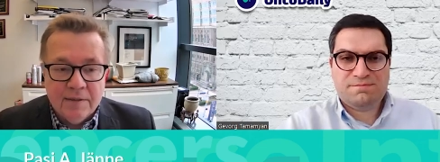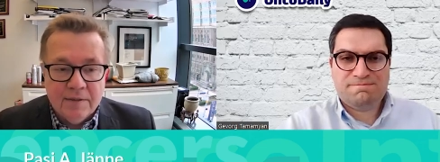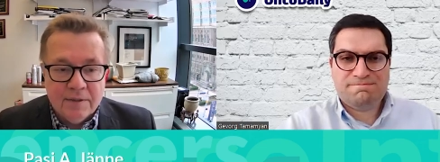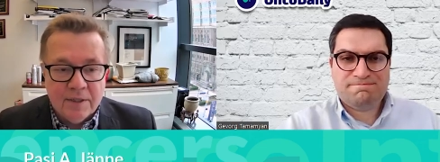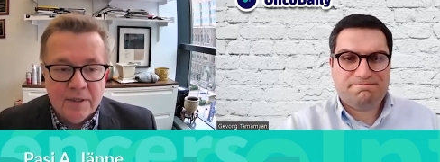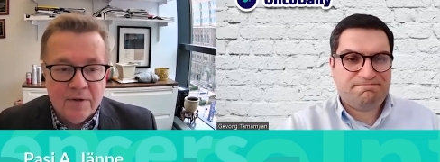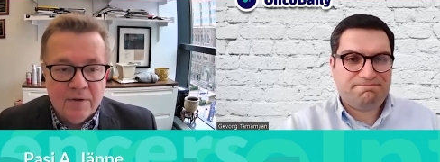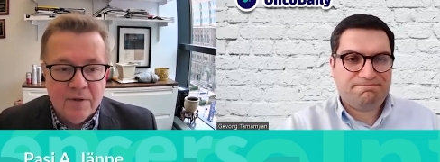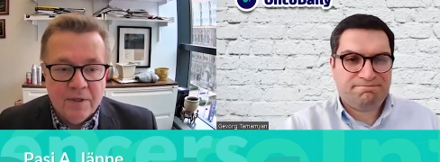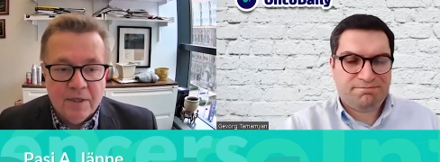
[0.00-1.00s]
Speaker 1: So
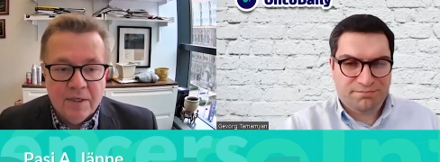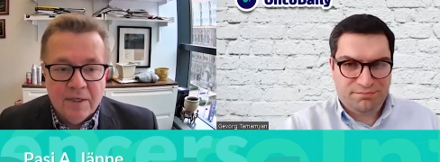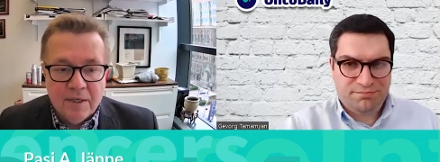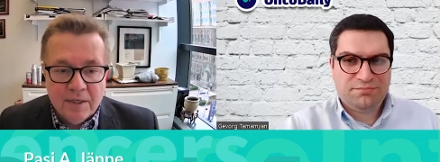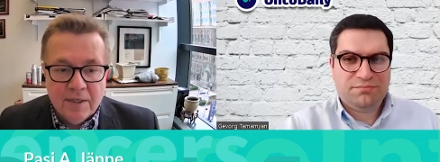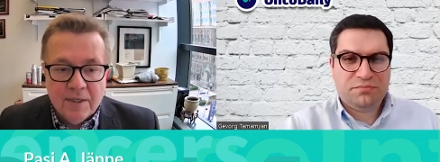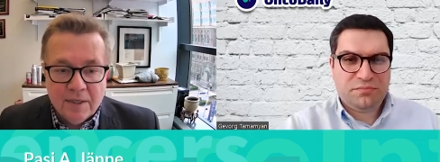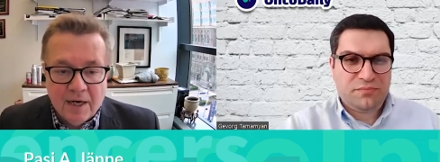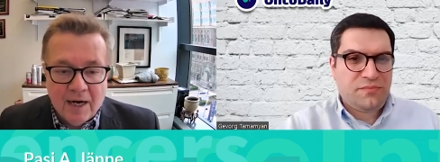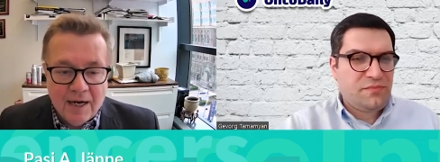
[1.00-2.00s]

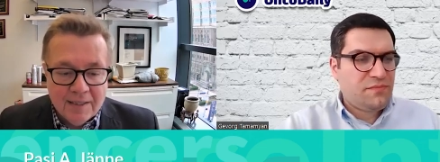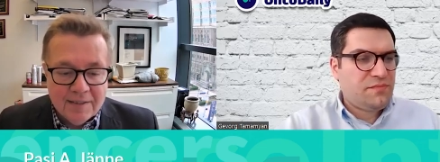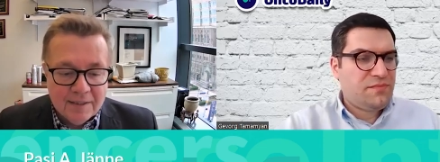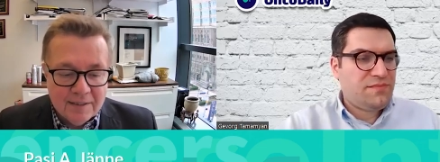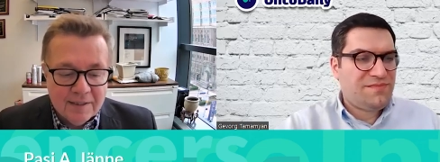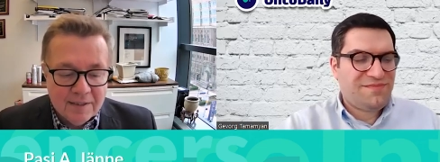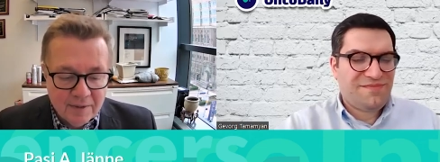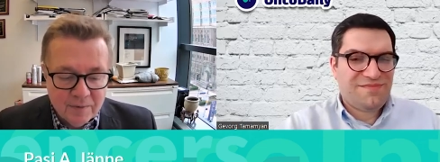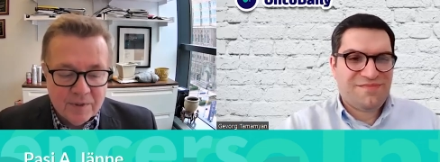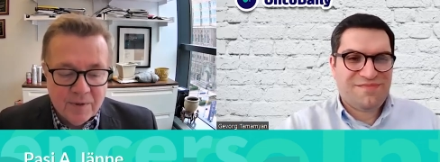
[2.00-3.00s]
uh, it's it, it it
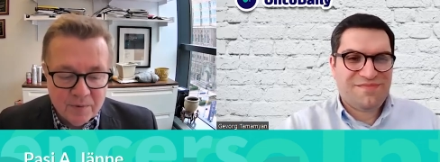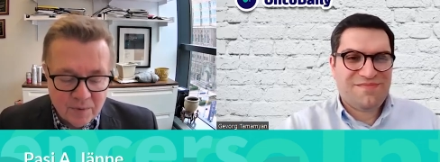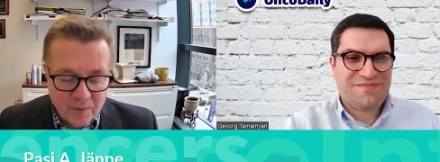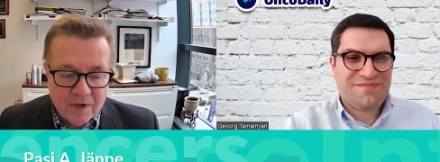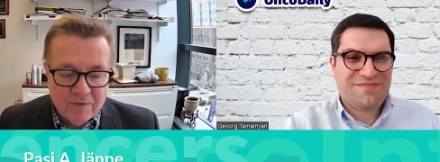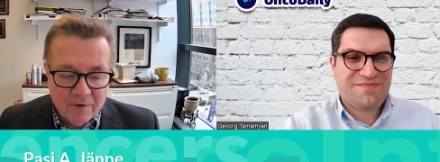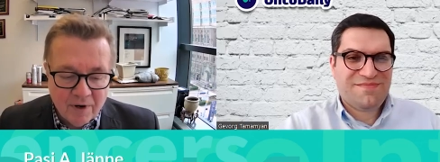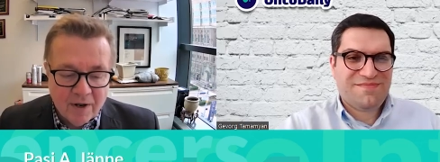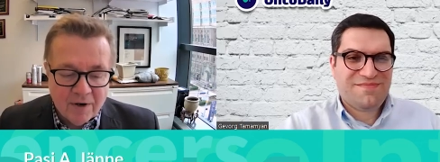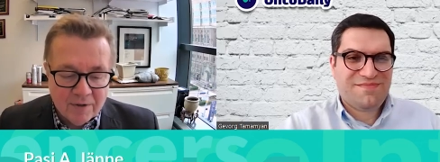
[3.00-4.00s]
was it was a wonderful
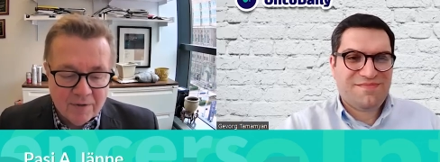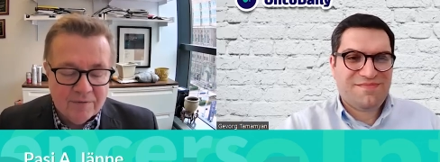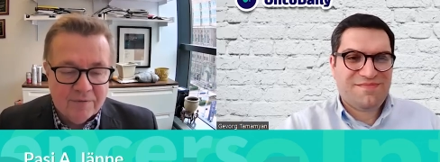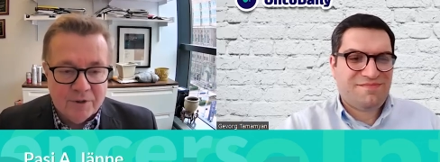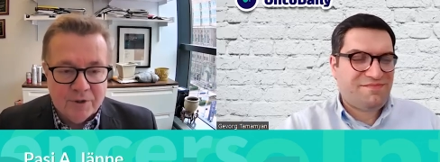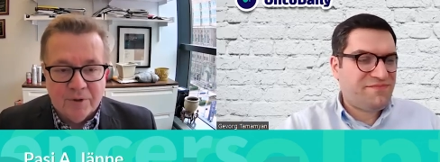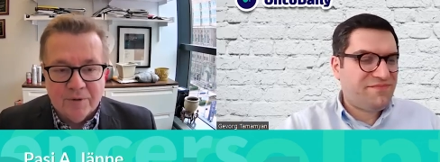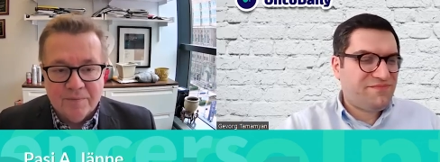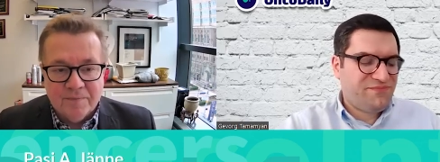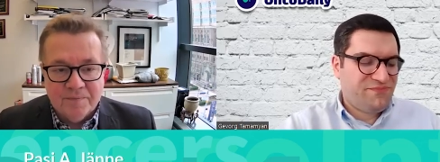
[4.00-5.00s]
honor for sure.
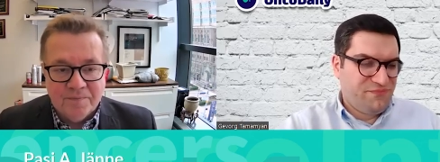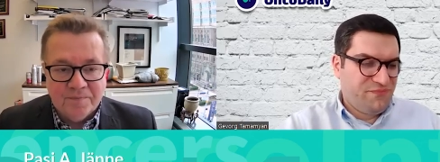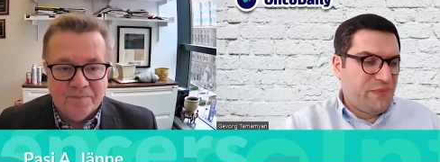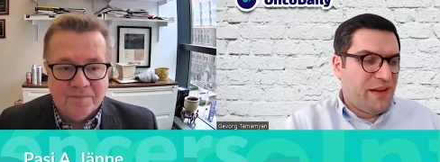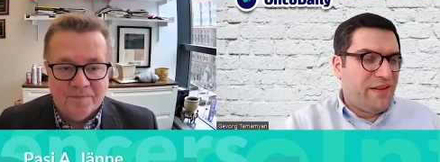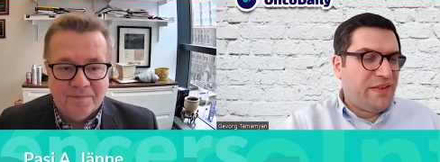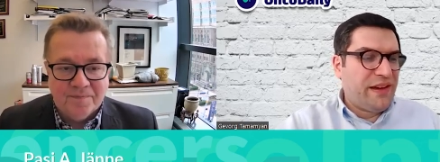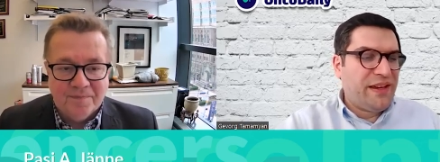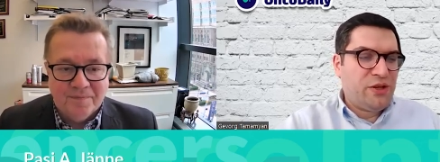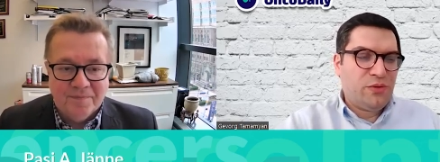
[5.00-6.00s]

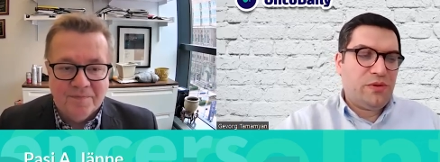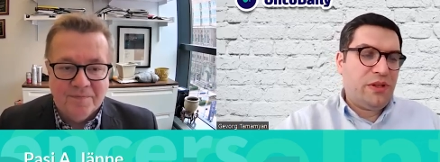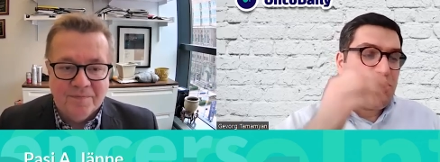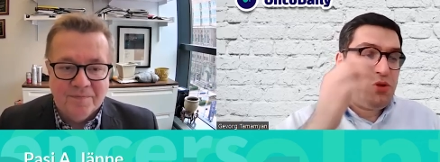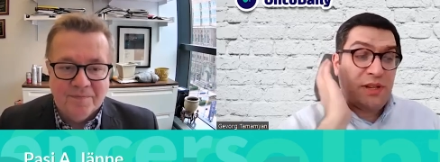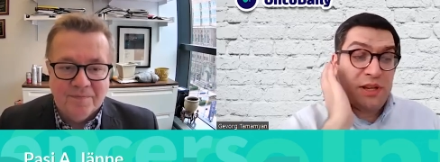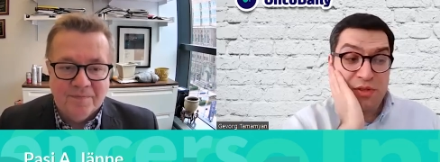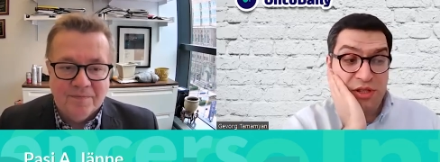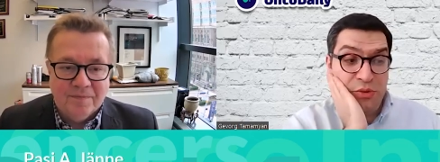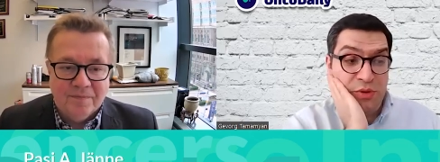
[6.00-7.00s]
Speaker 2: Thank you. In
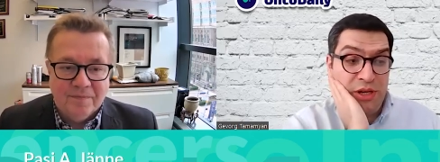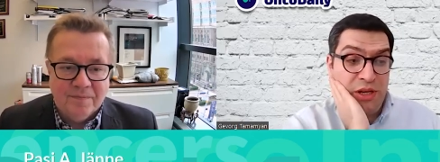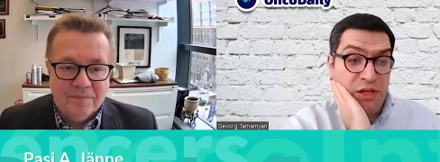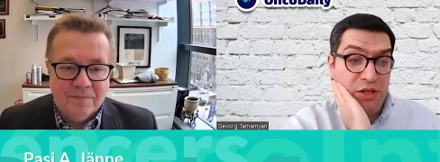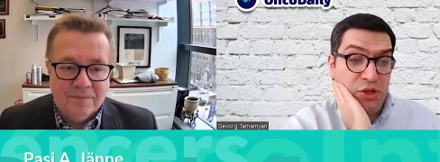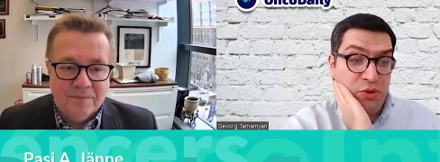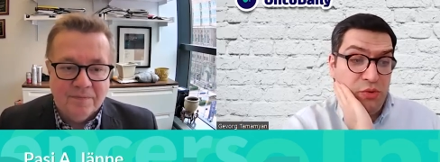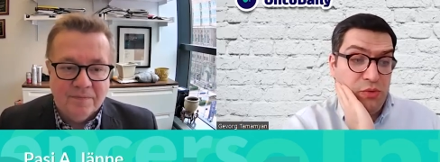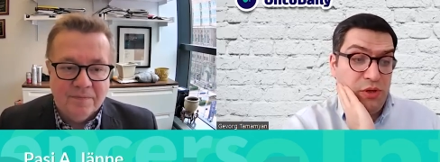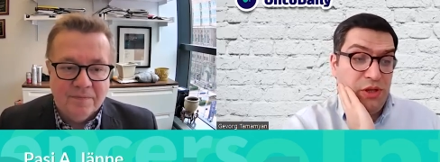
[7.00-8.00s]

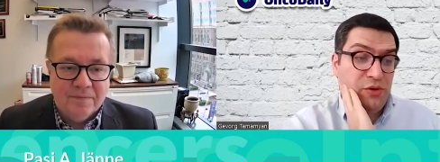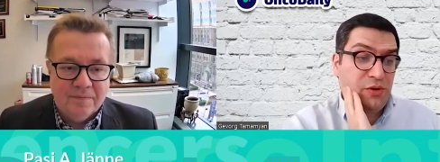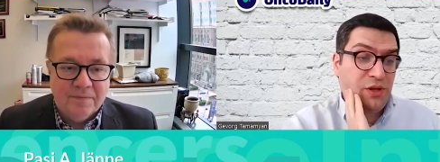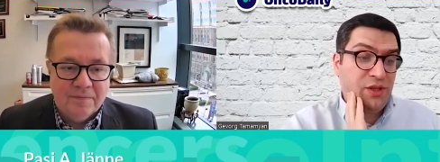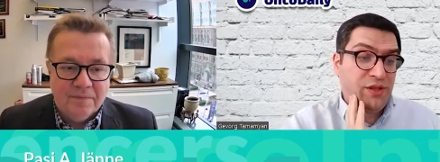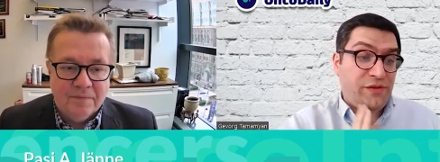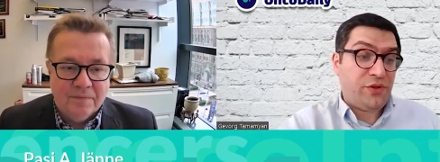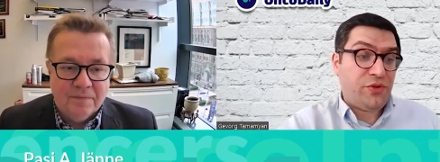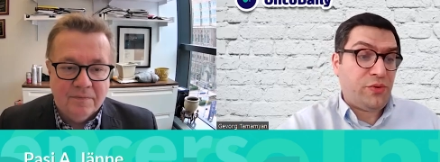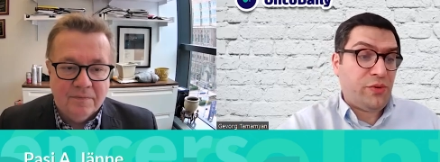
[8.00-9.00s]
2022, in your
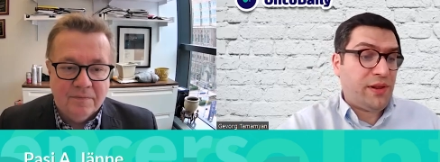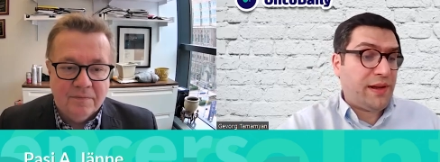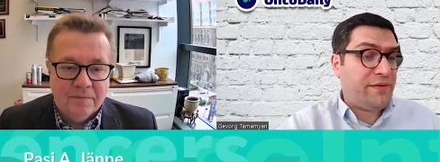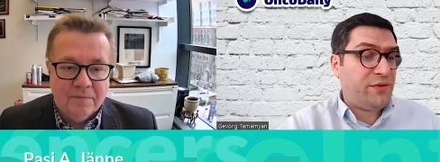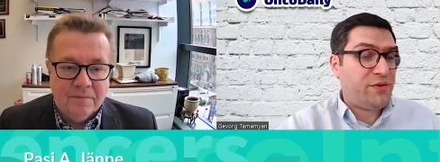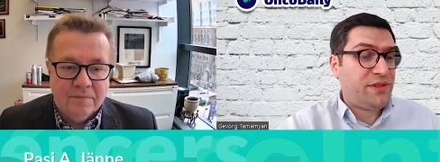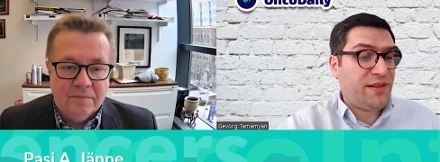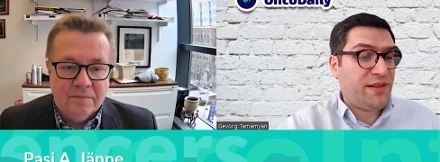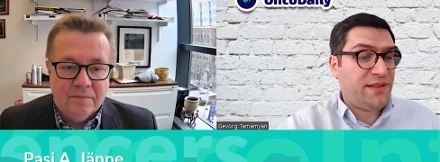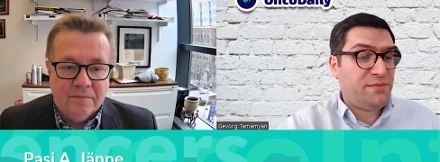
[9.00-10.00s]
interview to OncLive, you
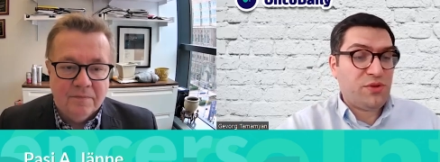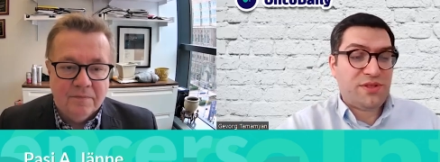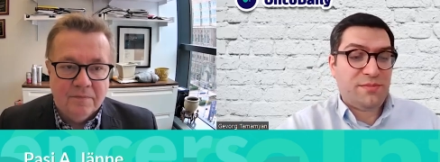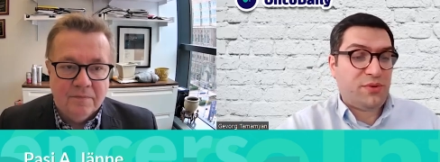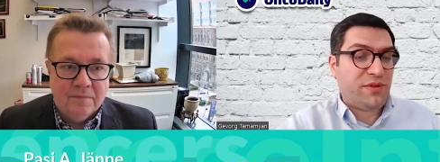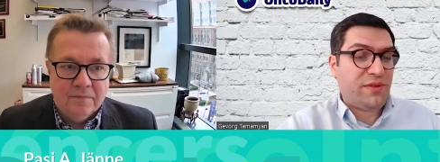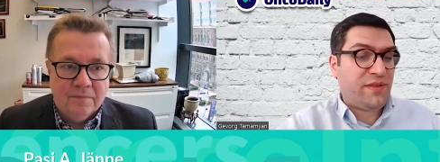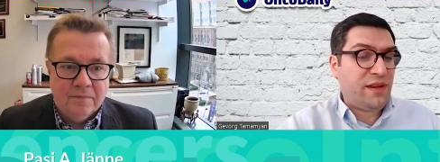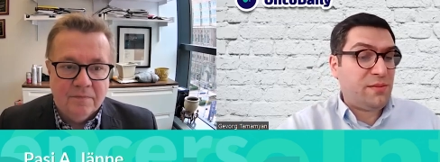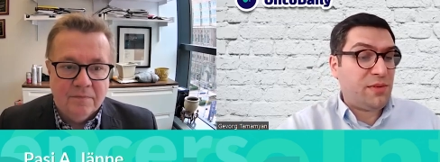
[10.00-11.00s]
said that the most
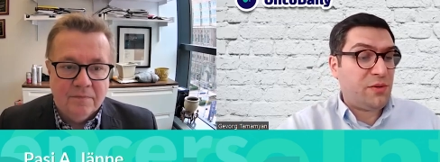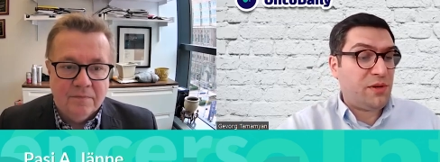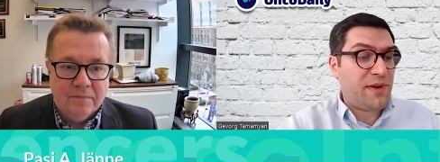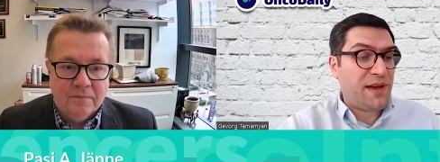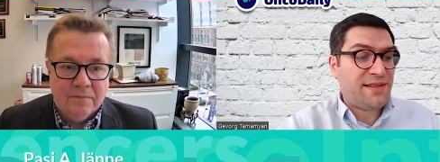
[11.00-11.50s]
important thing about a